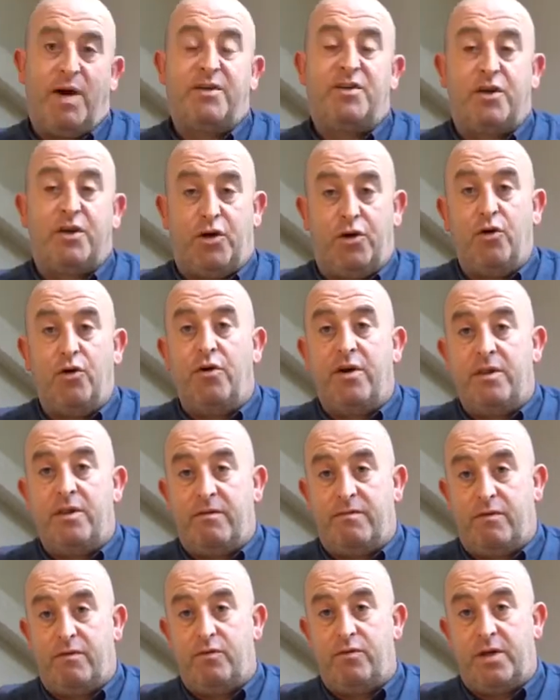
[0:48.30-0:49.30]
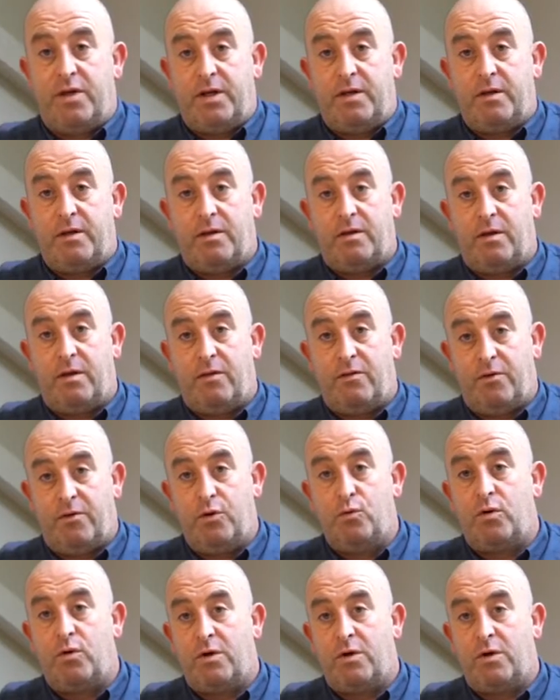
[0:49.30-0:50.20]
securing the funding through